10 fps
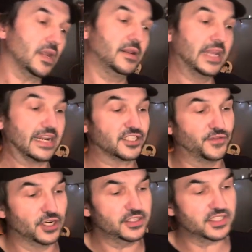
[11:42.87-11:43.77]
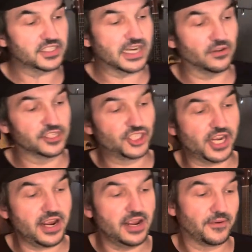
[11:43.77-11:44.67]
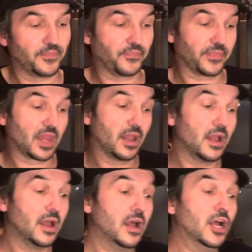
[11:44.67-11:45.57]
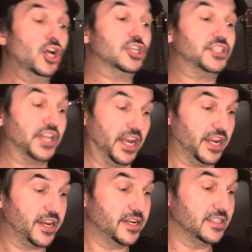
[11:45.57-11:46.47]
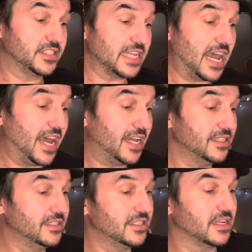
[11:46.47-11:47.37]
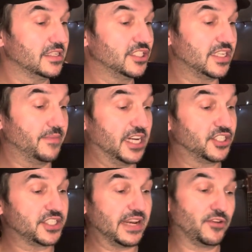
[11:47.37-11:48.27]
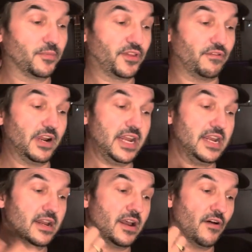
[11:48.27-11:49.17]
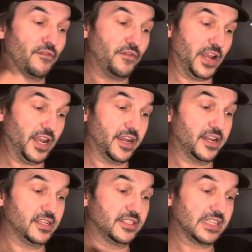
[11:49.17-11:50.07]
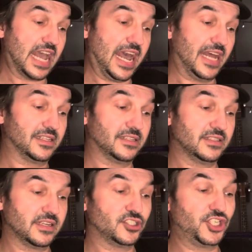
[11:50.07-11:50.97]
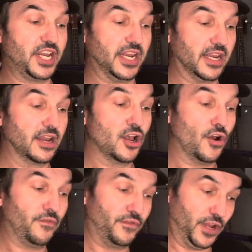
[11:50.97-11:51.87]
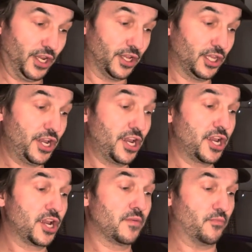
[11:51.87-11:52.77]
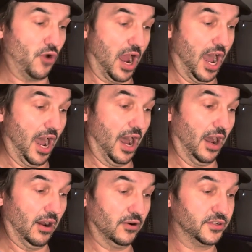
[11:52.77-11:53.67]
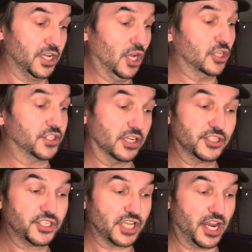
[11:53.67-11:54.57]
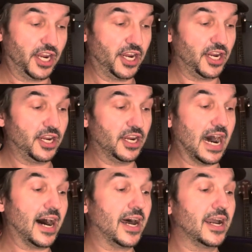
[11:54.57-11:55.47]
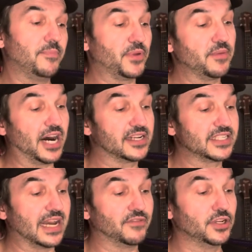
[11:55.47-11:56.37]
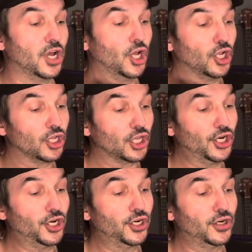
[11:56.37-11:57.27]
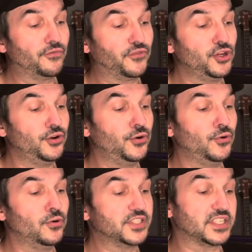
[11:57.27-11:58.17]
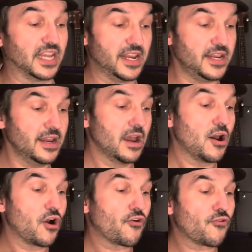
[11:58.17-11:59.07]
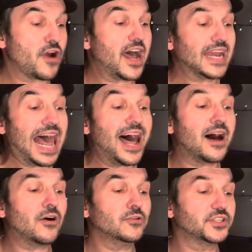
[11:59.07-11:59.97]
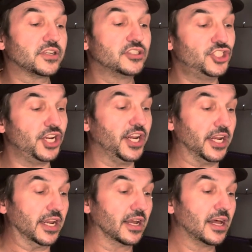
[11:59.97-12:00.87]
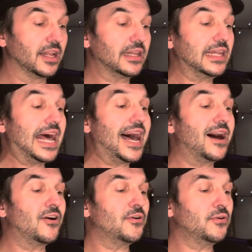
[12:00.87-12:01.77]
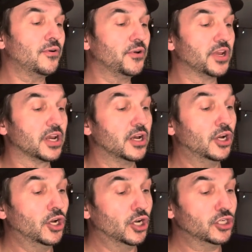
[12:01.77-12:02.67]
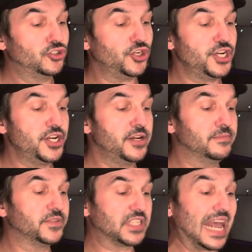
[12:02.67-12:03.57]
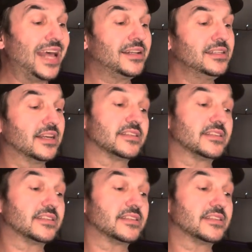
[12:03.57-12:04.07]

Next verse, stay on the G, tears and C major 7 number 3, fears and G, feeling proud to say I, B minor 7, love you C, right out G, loud, dreams and